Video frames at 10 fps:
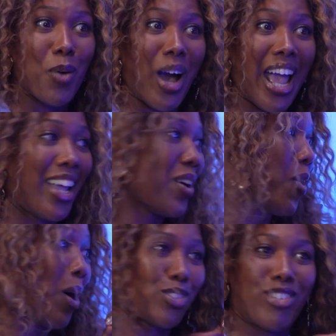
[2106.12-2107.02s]
way.
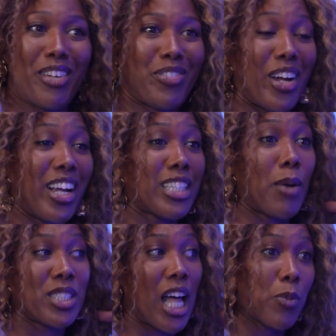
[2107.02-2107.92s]
I was ready for it because I
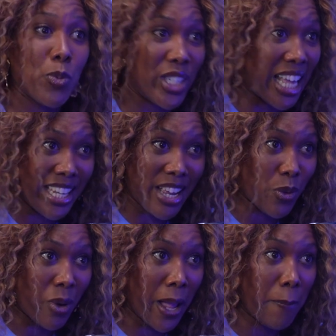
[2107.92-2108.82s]
was like, I wouldn't want it any other
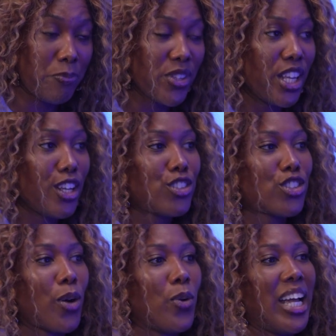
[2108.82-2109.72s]
way.
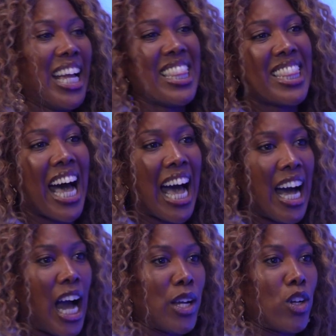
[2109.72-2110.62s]
So in
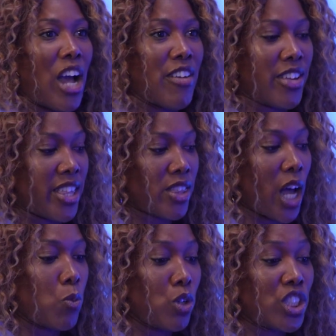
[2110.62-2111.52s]
that, I got everything that
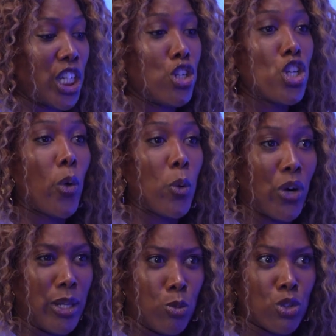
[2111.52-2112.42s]
I wanted, knowing
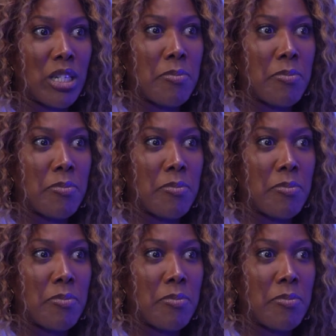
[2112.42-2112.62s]
what it was going to